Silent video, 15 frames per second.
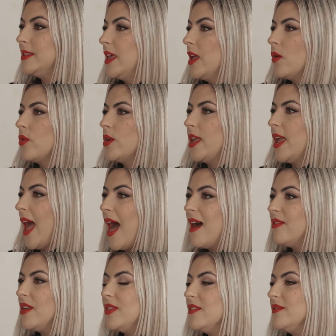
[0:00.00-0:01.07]
they already have
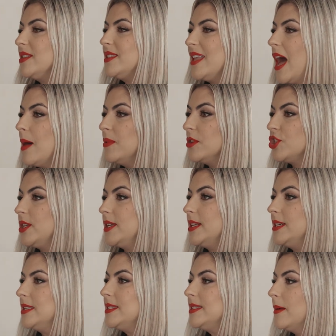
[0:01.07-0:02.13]
it, they've established it, and
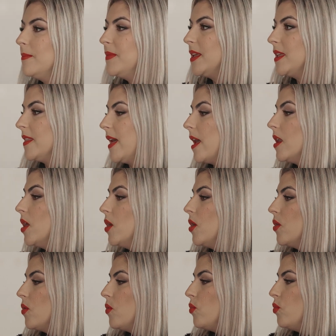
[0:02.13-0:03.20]
it's something that
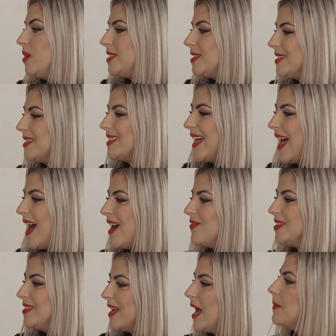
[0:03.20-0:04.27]
we still
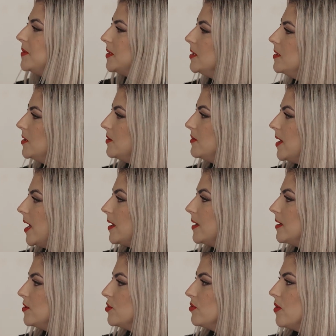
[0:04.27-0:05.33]
haven't tapped into yet
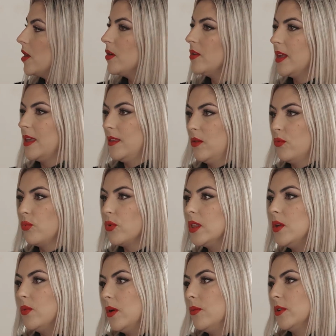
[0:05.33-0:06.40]
in Toronto, and I think
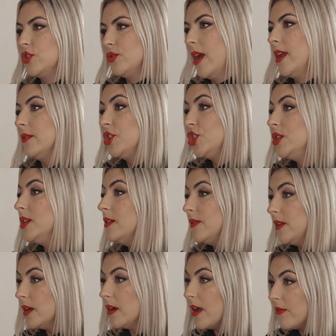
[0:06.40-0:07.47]
really what we're trying to achieve
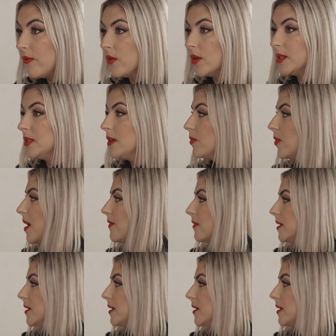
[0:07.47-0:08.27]
here at Forest Hill Private